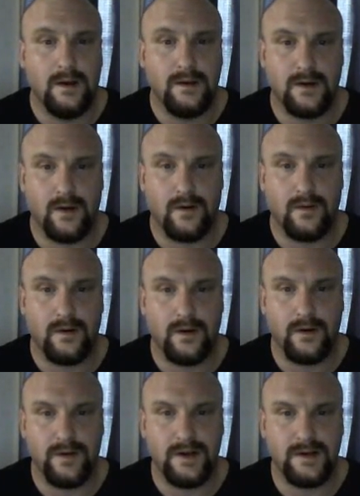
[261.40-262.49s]
So go
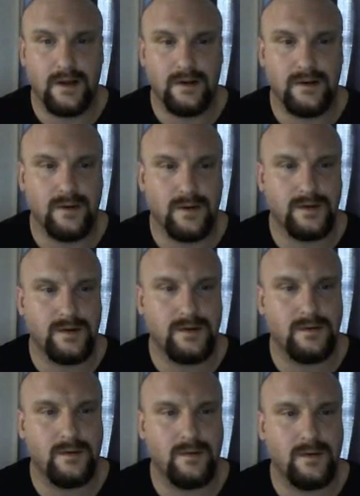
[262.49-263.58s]
to reseller tools.
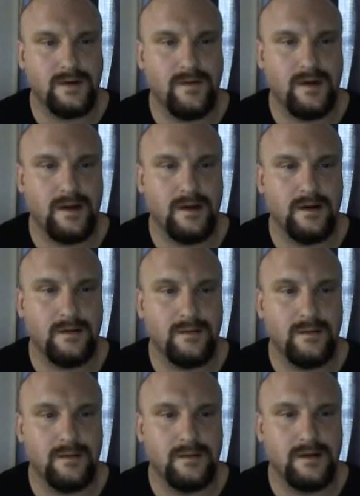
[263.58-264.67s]
Once you've done your
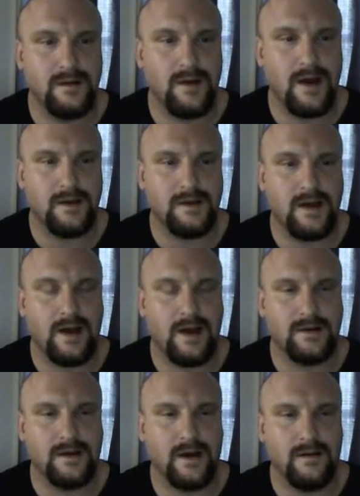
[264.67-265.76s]
CPA stats
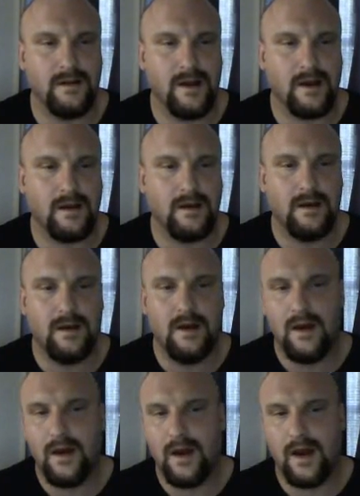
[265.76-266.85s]
and got your link,
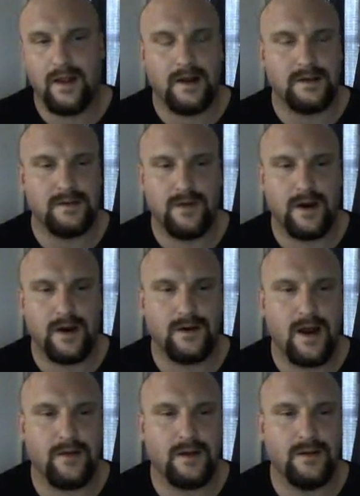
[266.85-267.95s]
and that's running
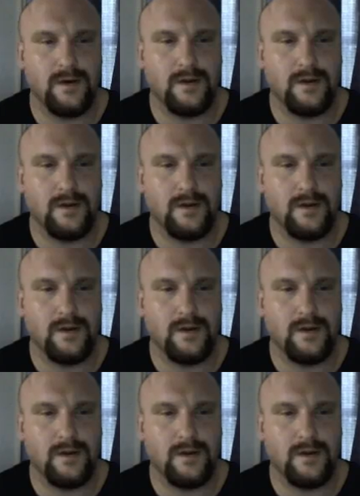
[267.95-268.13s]
traffic to